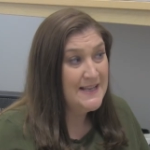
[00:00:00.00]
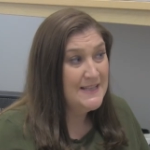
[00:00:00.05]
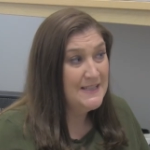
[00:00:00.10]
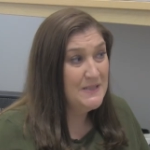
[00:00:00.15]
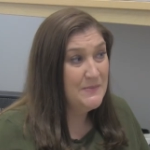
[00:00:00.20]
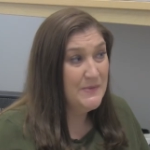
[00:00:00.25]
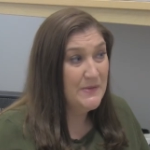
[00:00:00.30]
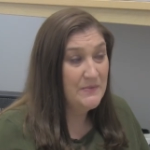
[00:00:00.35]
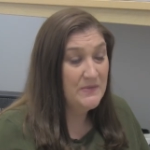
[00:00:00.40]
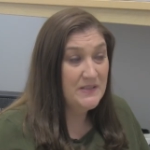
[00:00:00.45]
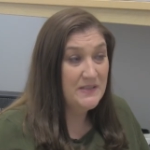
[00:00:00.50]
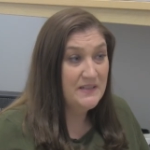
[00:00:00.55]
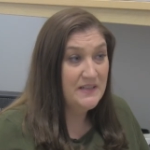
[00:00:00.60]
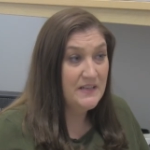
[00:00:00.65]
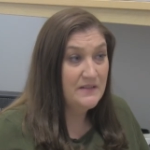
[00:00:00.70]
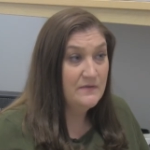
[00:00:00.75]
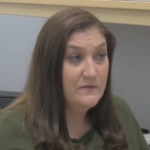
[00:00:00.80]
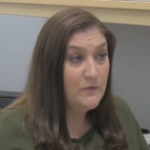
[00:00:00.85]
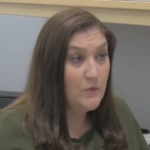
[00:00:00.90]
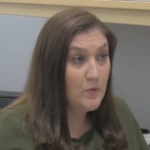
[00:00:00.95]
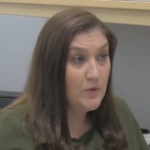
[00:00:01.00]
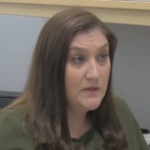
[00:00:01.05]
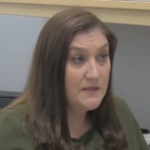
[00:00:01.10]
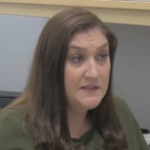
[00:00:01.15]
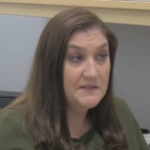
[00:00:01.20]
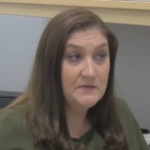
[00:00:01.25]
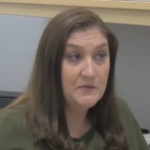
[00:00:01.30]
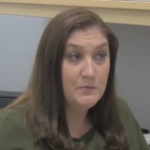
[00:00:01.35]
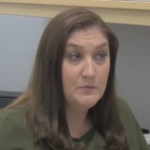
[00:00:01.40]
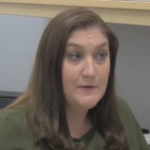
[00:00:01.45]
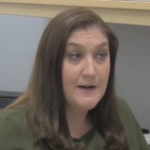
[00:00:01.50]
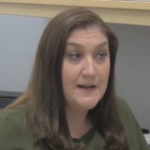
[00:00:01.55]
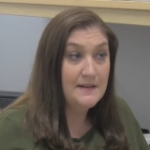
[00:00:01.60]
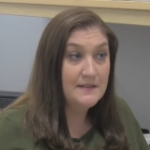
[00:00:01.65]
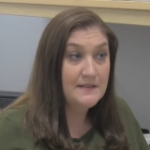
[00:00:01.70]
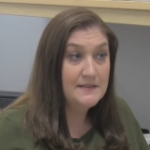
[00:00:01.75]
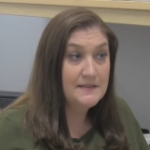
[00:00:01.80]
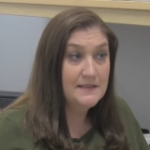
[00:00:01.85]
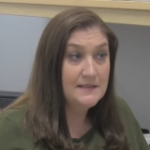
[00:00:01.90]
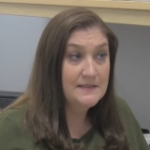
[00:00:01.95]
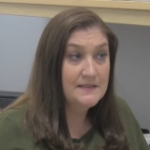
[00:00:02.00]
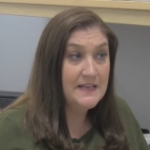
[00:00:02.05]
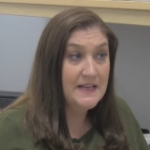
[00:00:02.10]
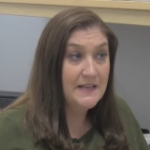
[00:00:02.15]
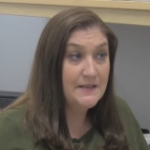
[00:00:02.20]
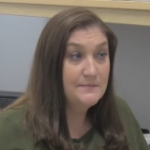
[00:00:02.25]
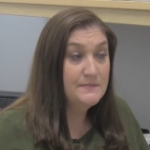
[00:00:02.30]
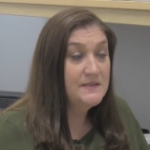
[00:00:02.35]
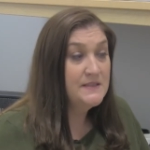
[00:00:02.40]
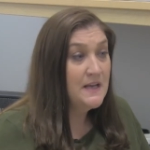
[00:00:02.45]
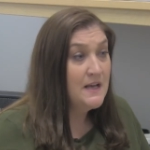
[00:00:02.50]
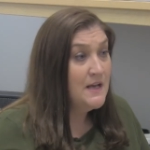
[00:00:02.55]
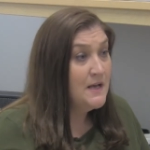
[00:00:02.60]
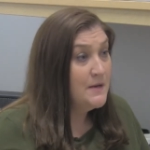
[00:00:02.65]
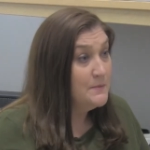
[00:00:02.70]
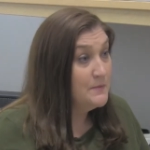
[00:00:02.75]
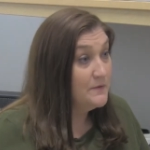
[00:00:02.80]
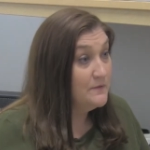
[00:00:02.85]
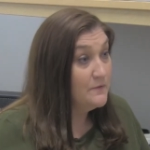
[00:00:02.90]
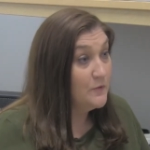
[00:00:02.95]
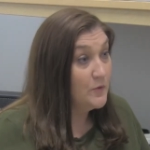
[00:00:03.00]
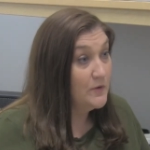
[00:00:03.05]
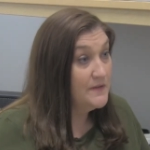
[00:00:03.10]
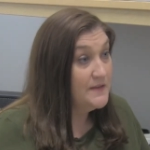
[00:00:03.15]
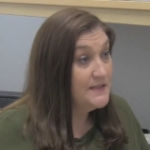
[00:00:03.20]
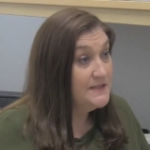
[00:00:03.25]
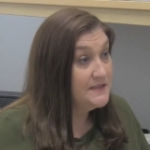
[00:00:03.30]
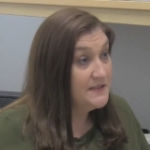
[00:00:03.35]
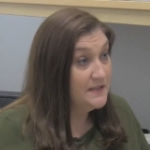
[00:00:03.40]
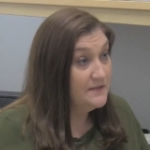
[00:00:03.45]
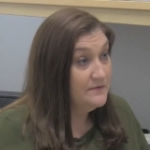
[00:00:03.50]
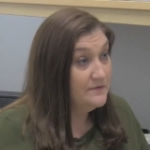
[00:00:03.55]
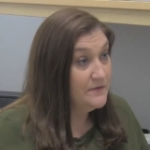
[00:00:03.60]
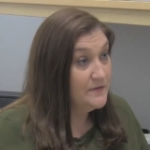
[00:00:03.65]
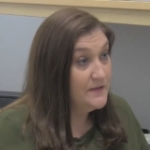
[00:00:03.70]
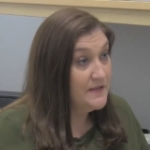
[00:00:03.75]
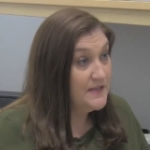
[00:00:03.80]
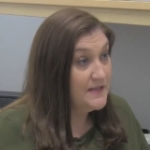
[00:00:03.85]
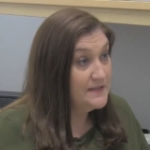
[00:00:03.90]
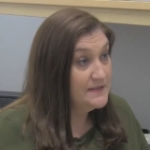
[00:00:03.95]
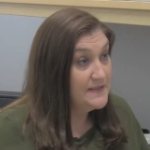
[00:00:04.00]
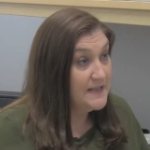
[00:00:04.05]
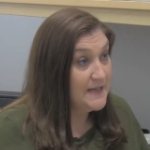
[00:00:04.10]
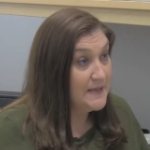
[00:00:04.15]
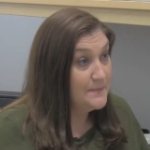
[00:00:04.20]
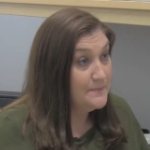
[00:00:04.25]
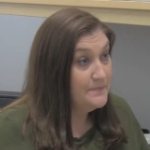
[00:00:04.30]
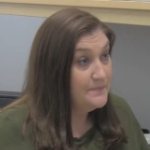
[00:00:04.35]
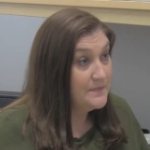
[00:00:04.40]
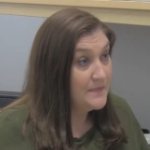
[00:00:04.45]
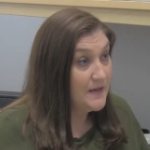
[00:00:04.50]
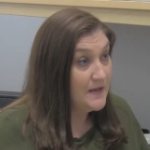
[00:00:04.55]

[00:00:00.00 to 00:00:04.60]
to be able to take 4 different practice exams before they sit for the exam,